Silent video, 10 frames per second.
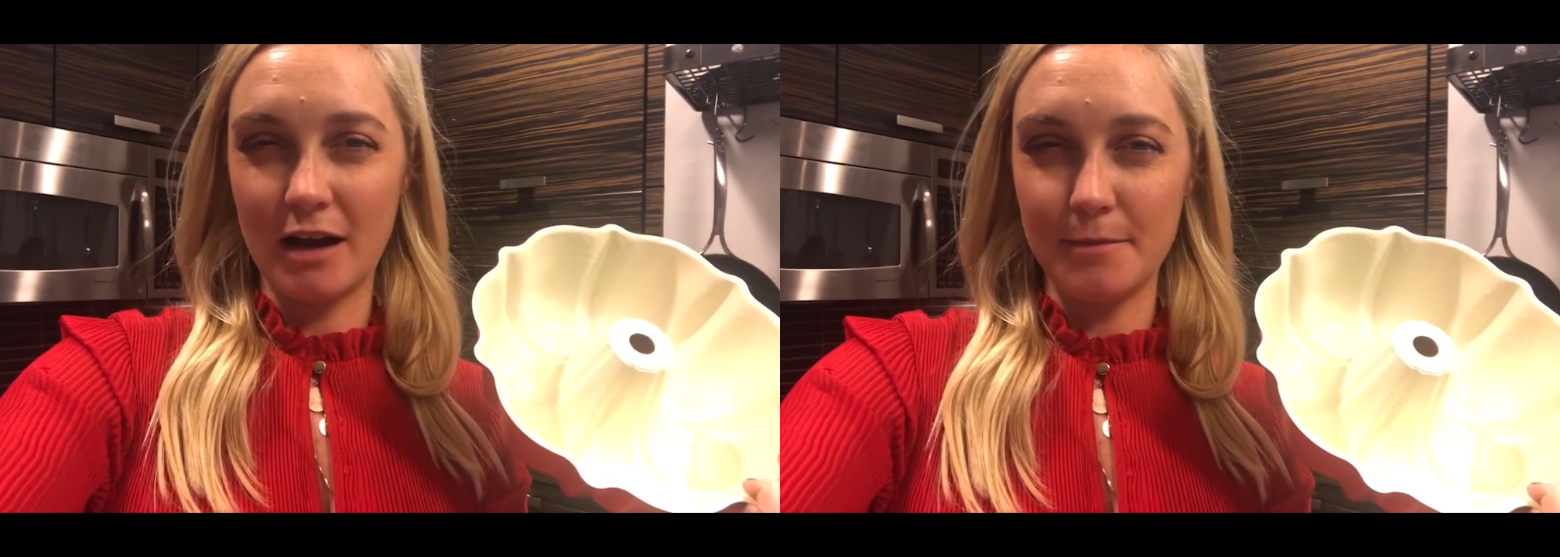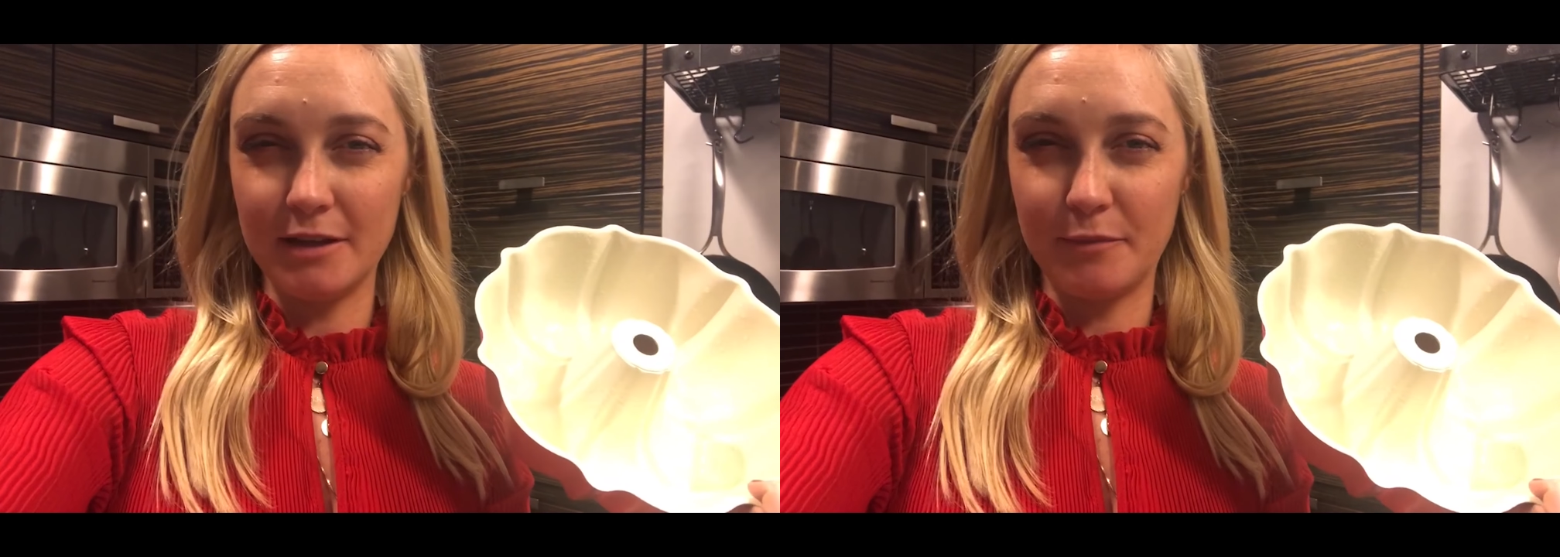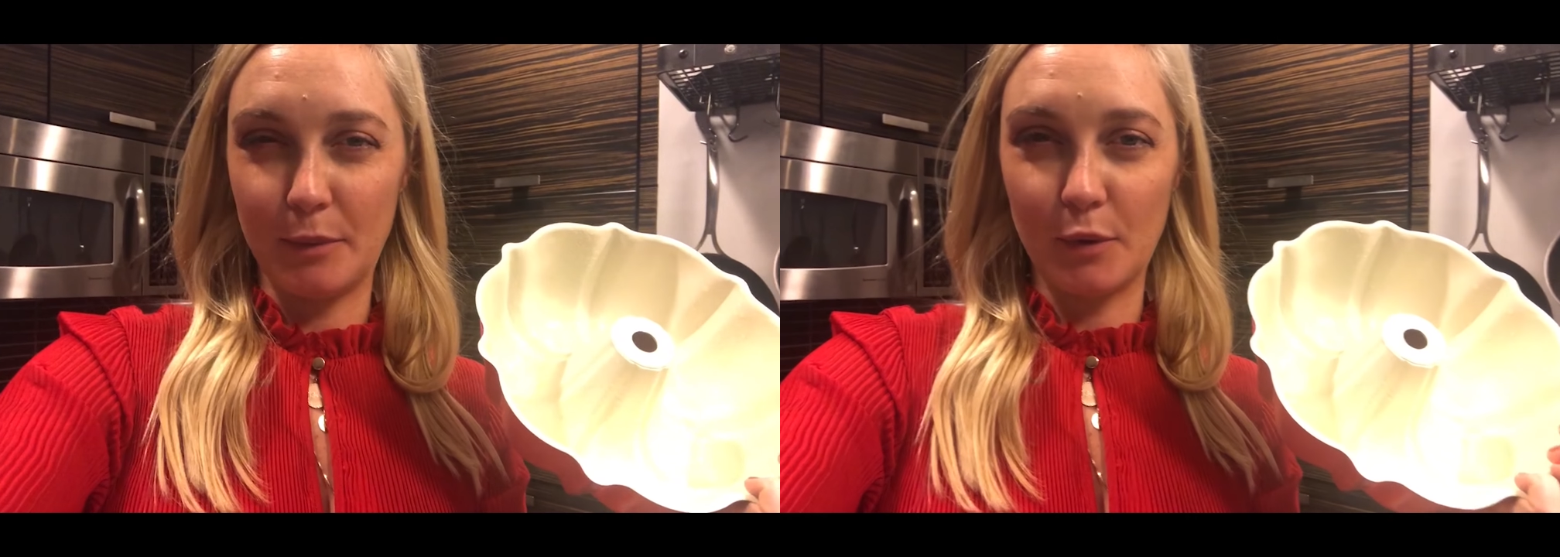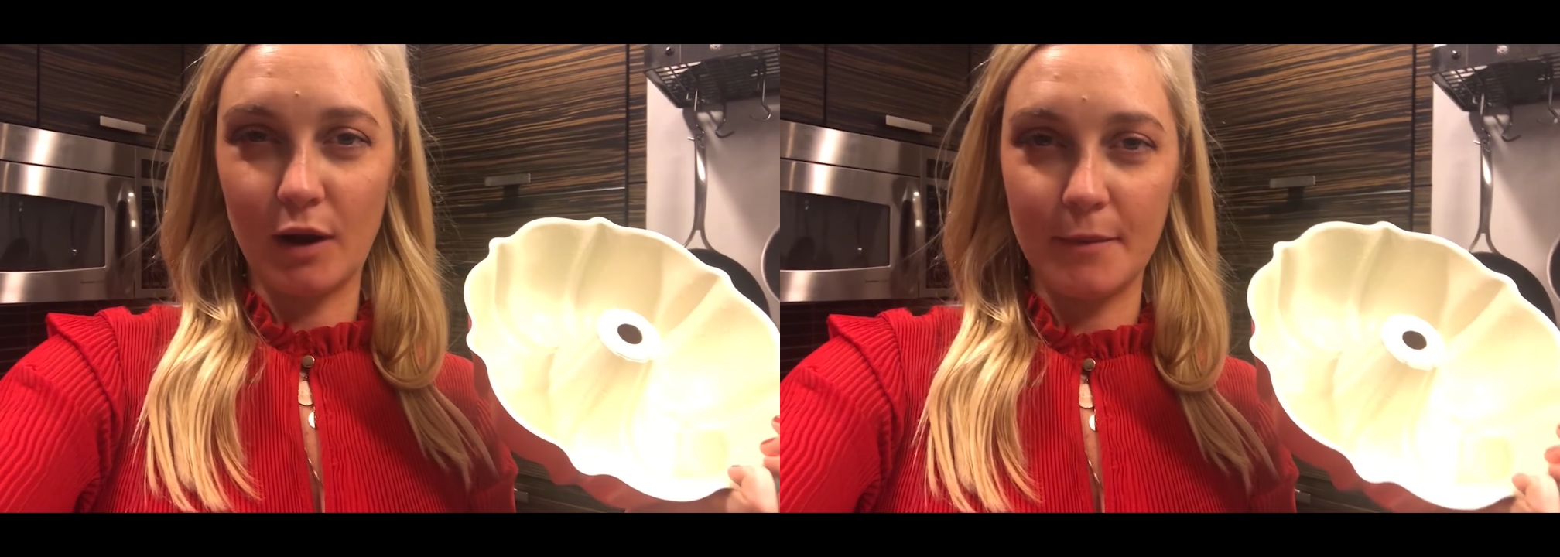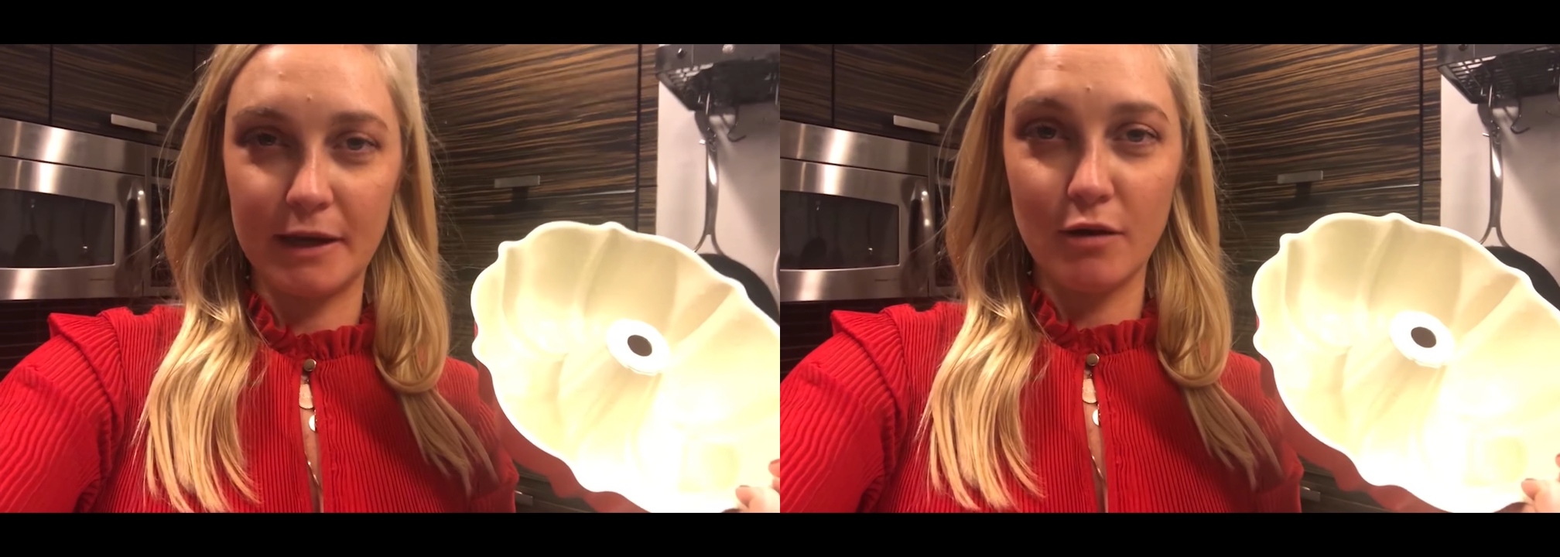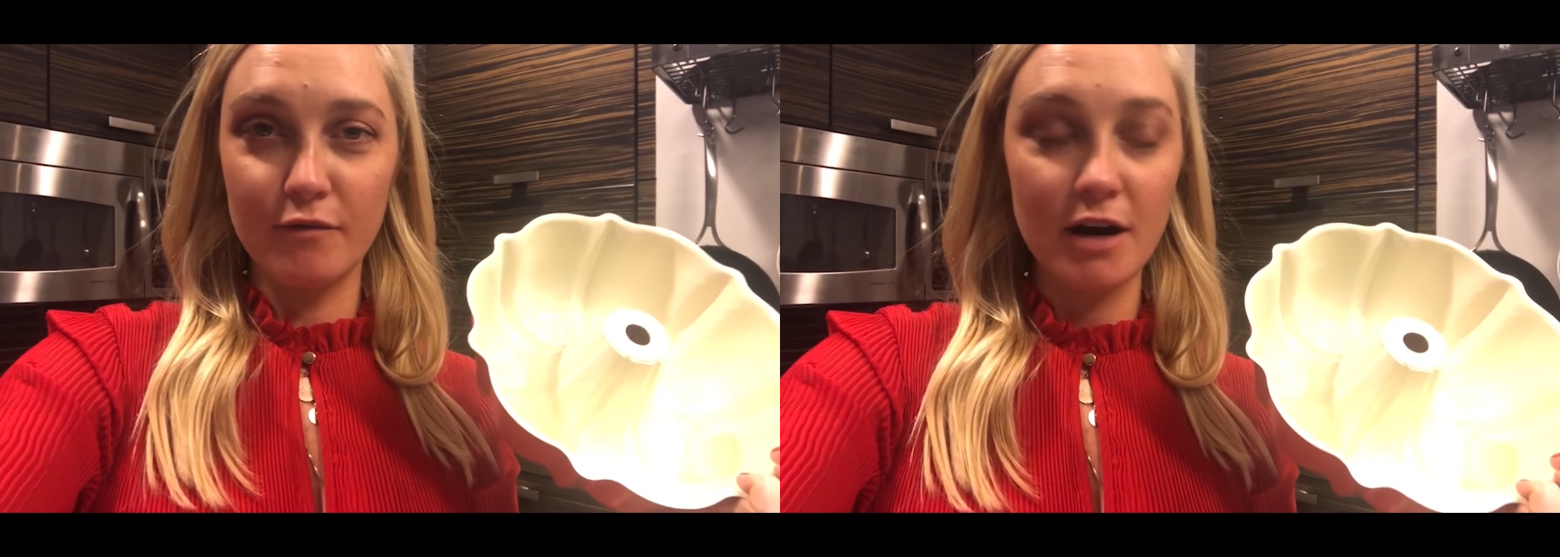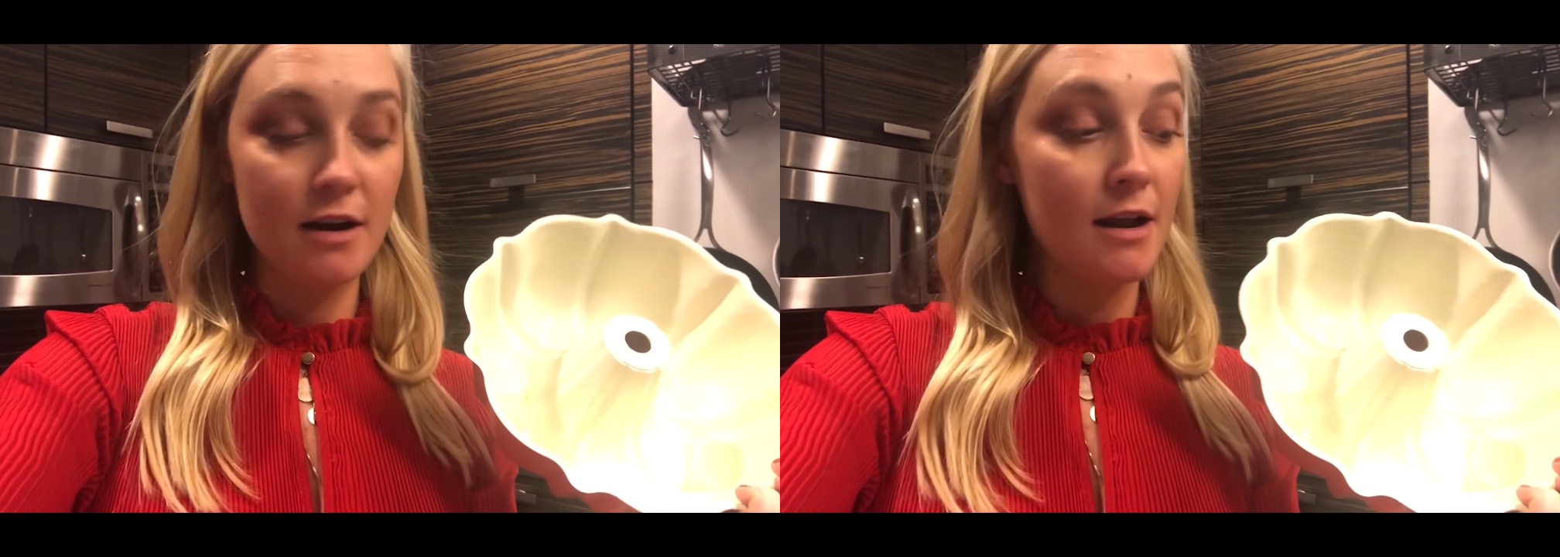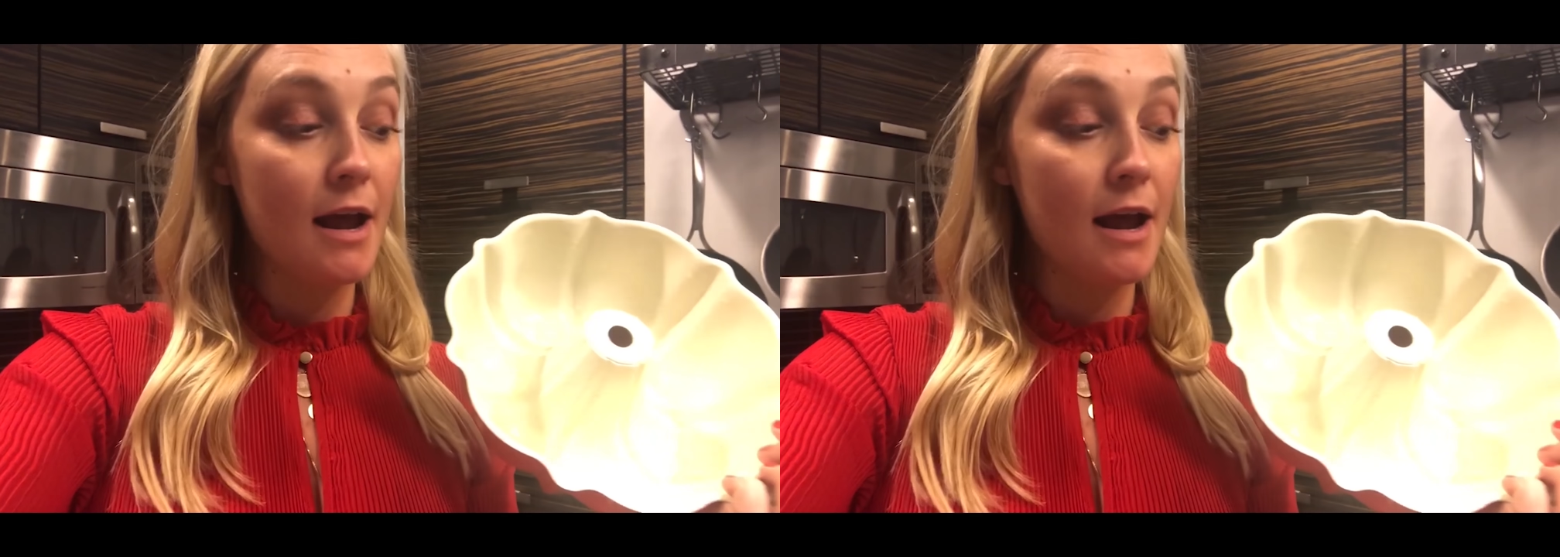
couple of people coming over.